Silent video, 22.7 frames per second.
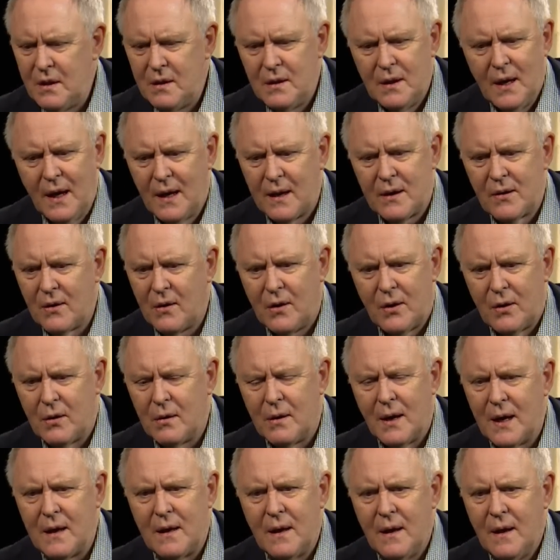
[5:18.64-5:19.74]
Not at
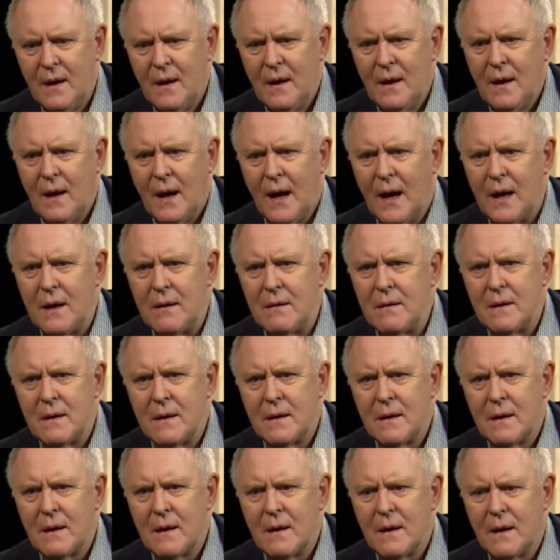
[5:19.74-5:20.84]
all.
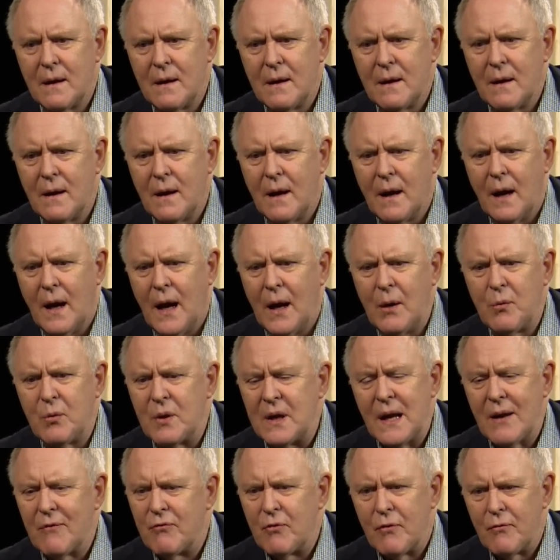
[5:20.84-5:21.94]
I would
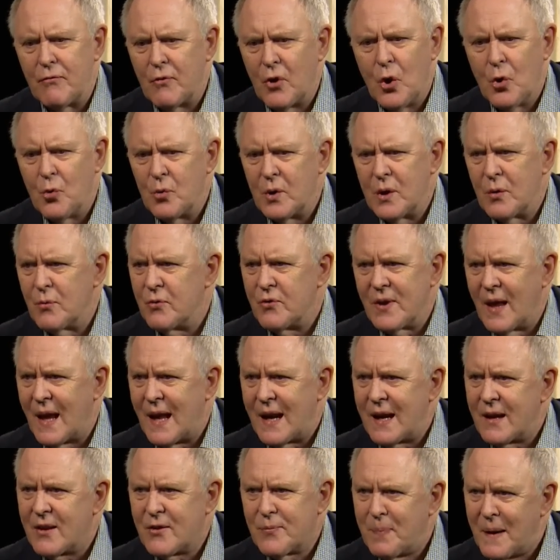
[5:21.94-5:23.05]
never have known it was
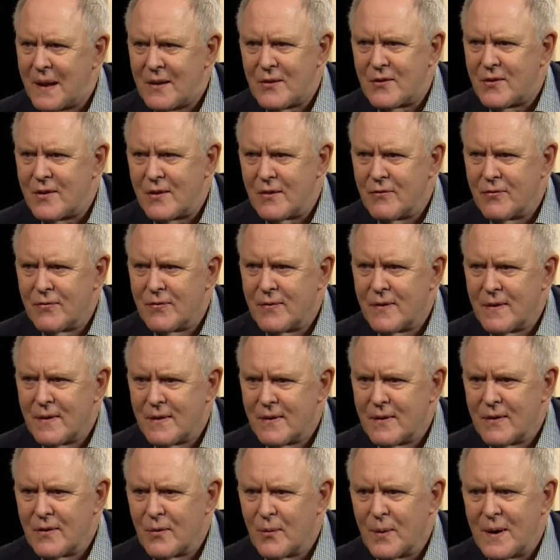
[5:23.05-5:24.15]
that expensive,
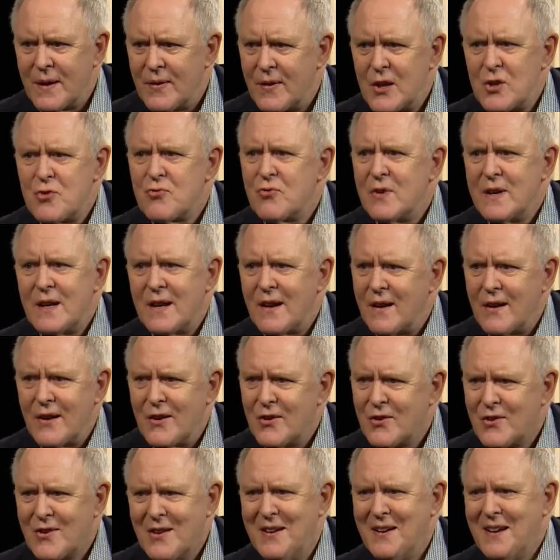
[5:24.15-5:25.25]
the way they treated
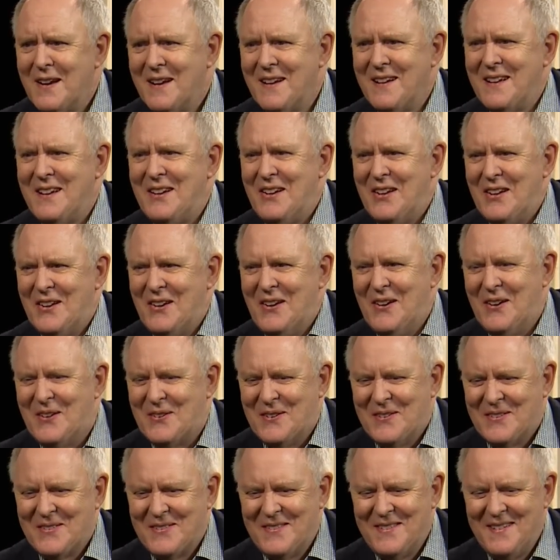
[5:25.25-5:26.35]
us. You
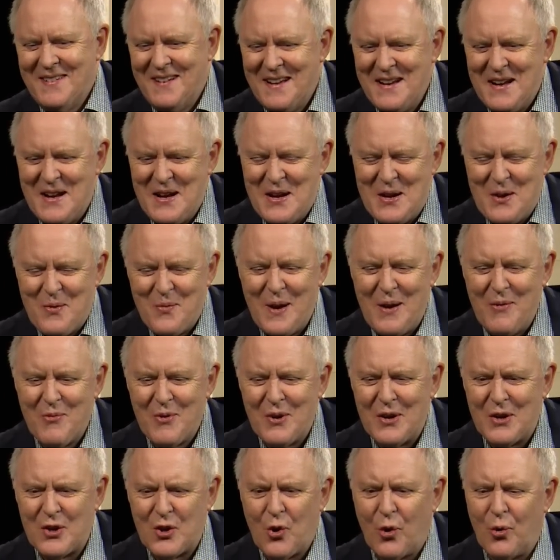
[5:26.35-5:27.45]
know, we
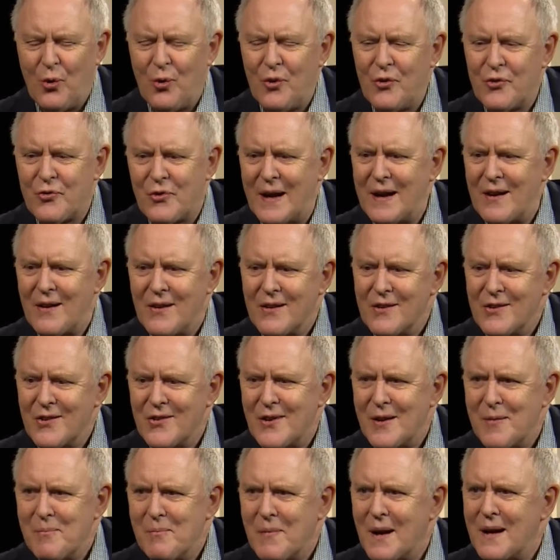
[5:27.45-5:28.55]
were in coal trailers
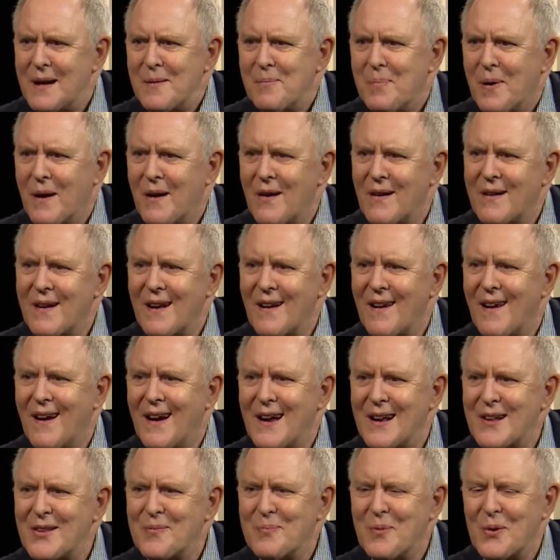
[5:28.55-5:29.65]
in muddy parking
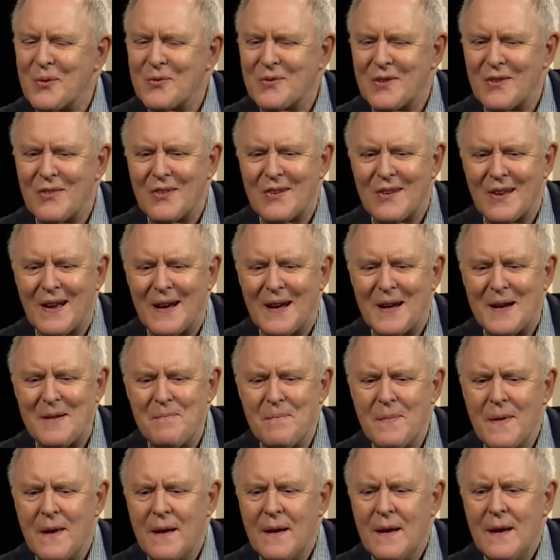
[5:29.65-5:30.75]
lots most of the time.